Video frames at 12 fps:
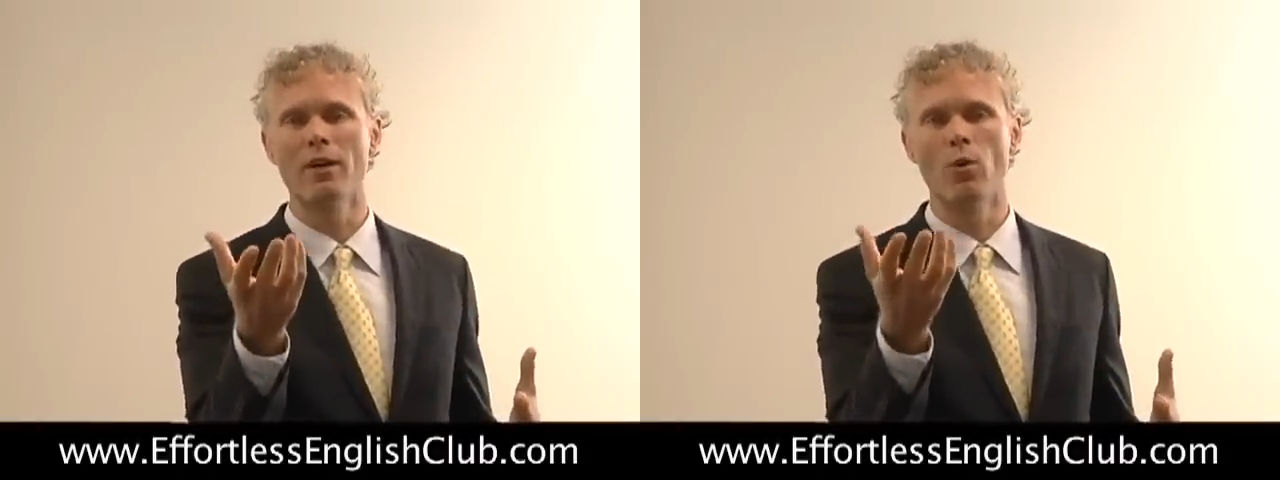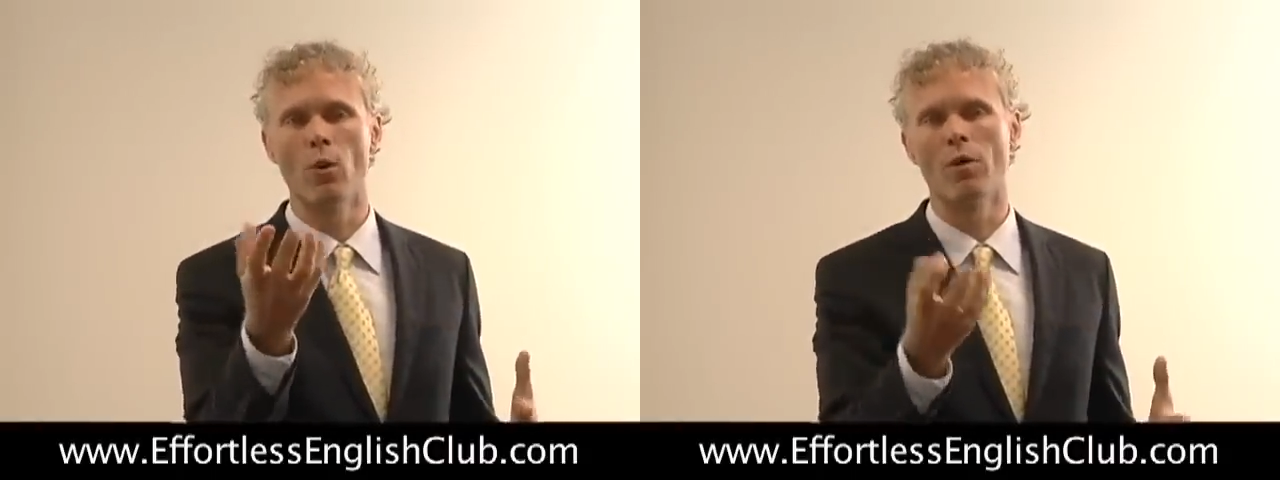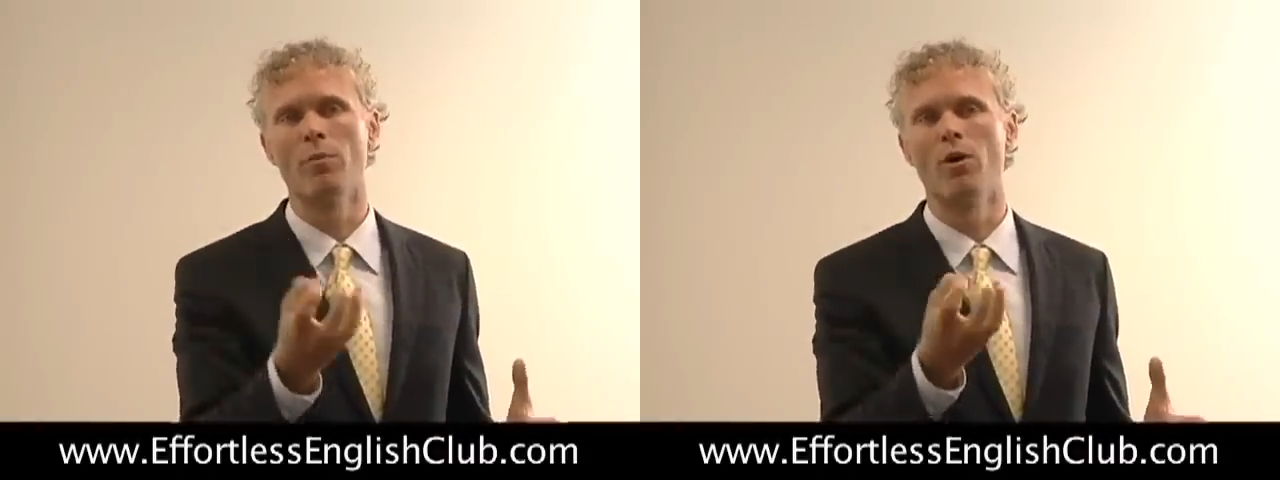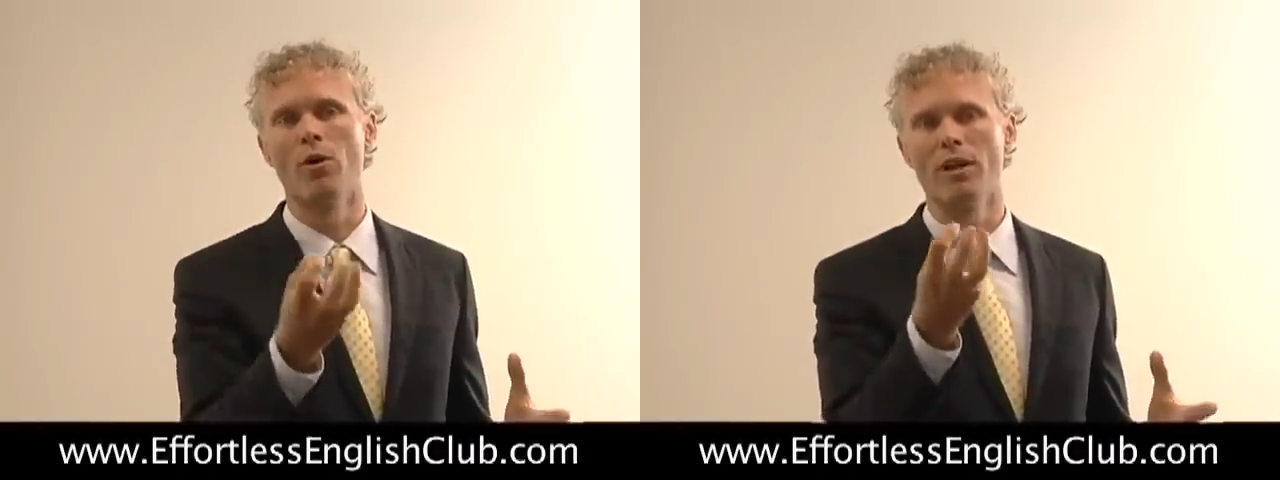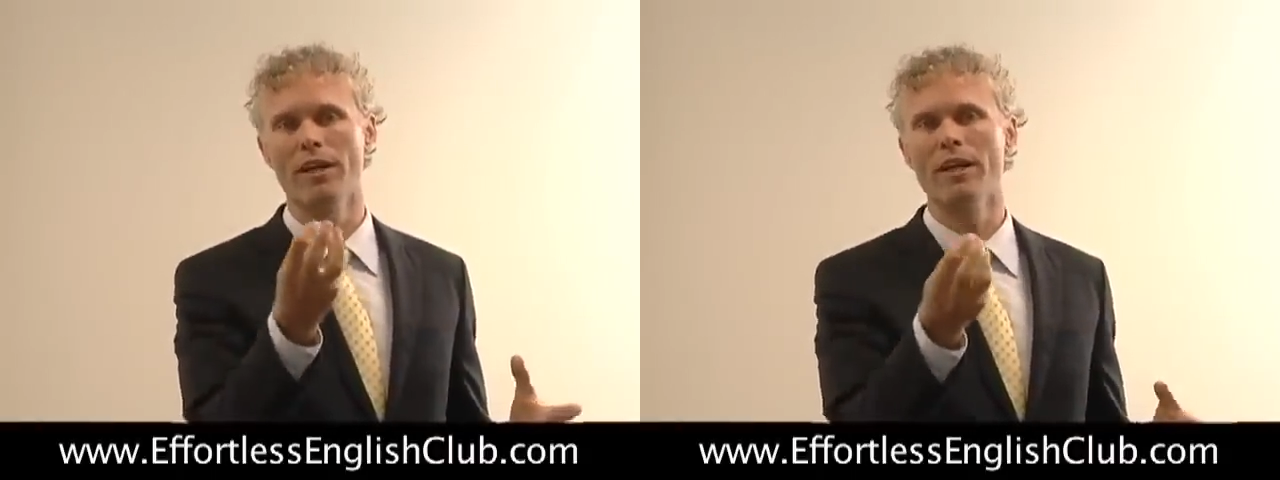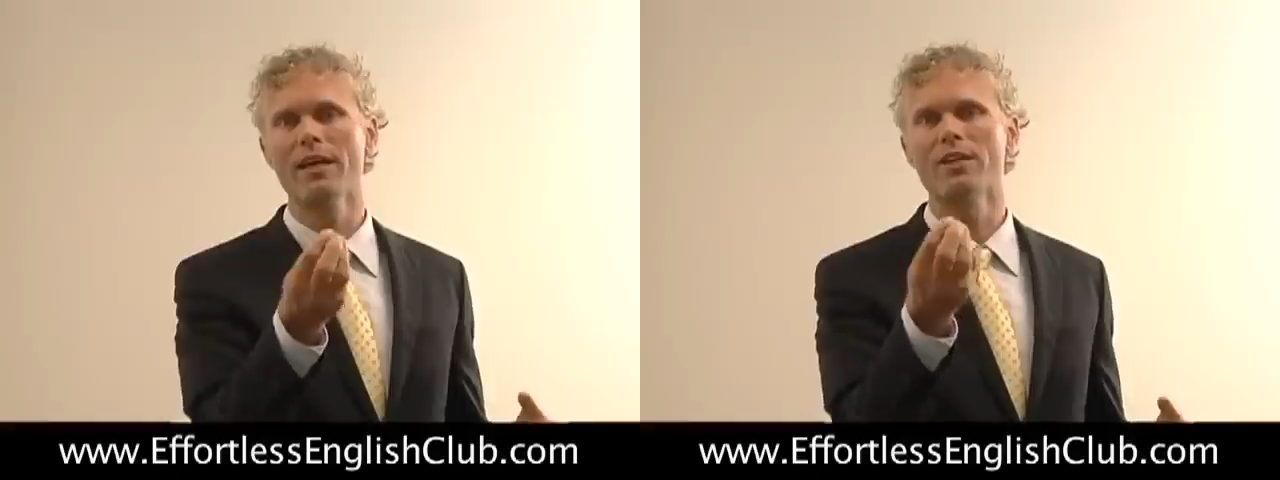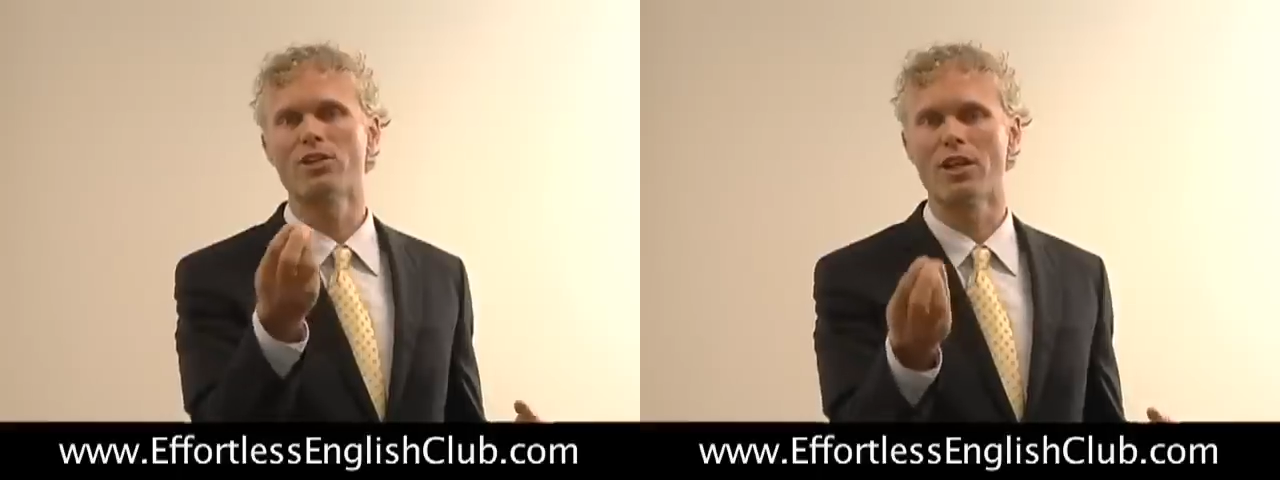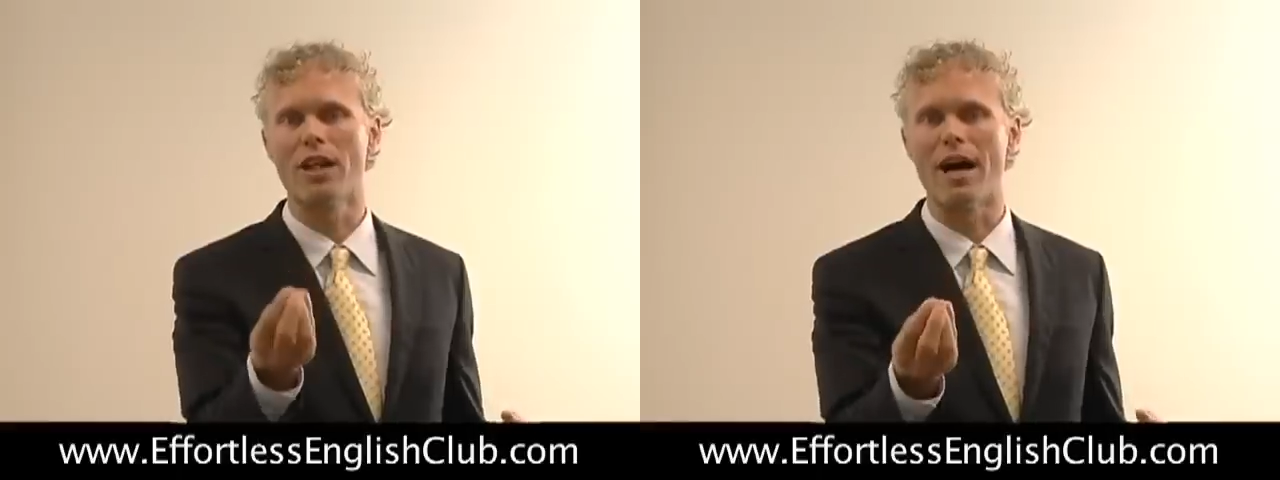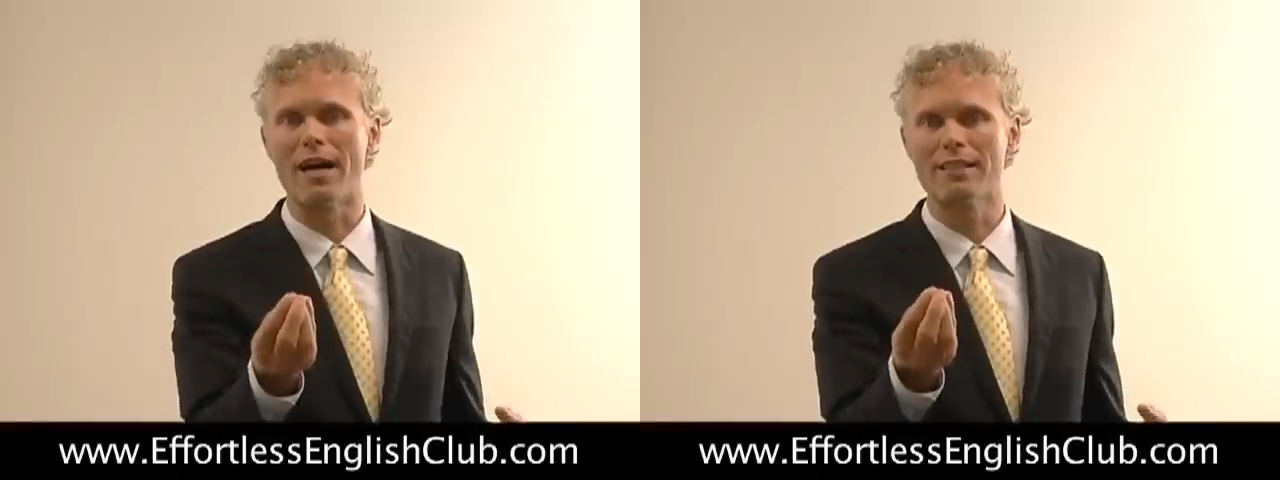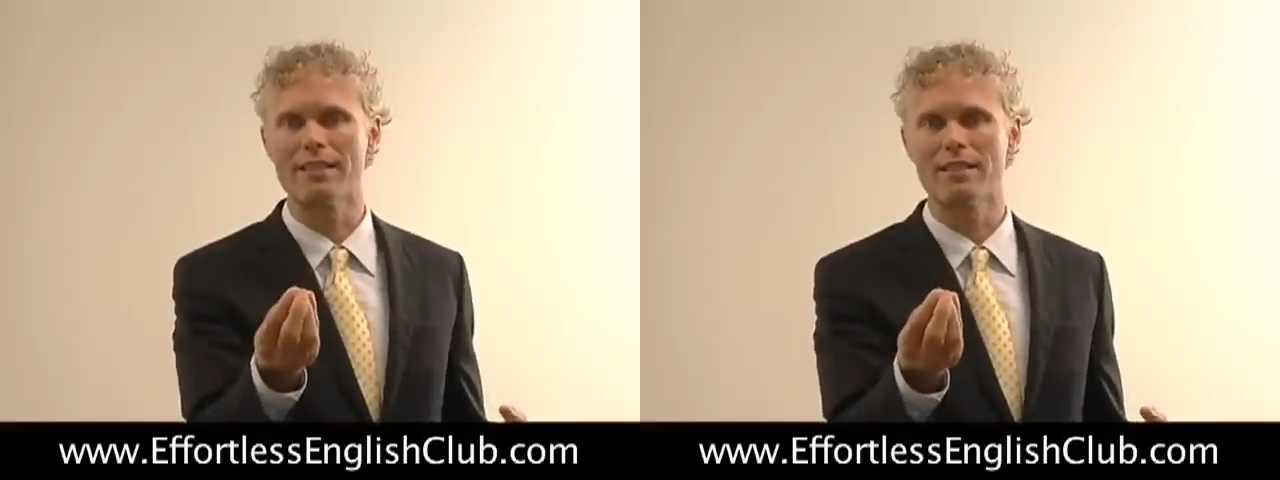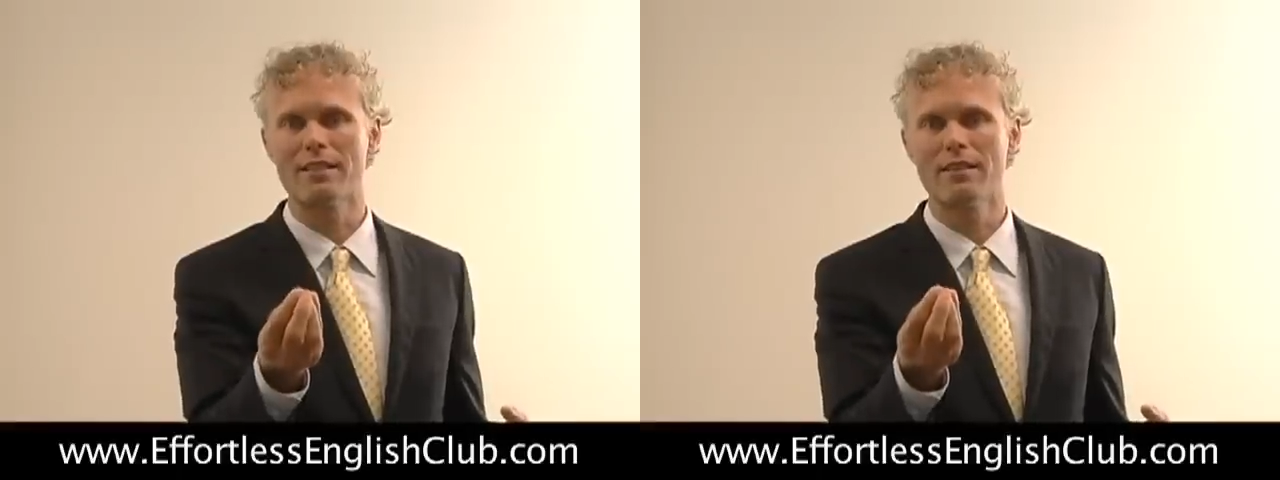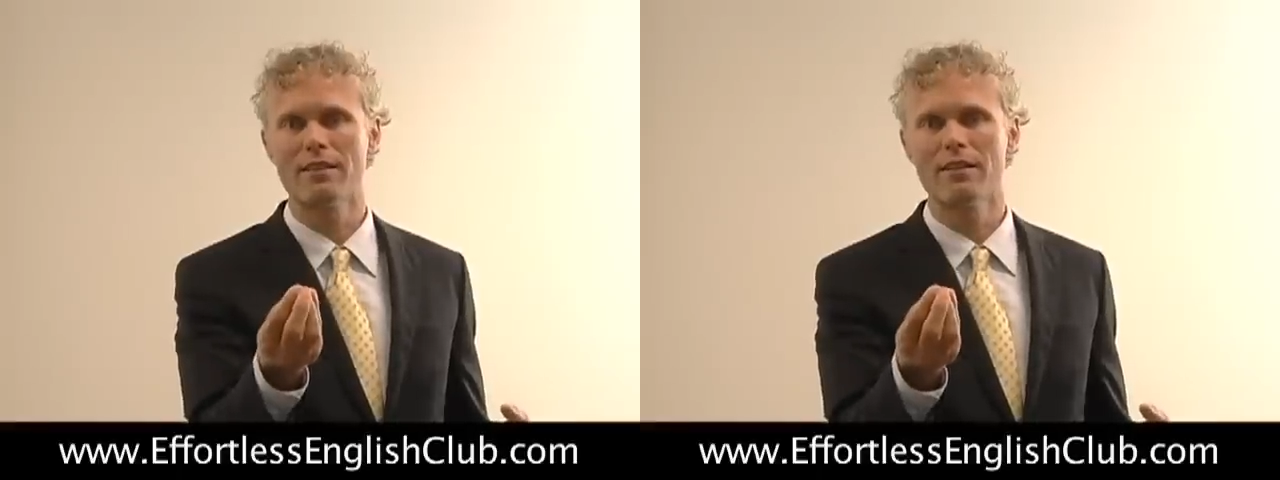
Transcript: a normal English class,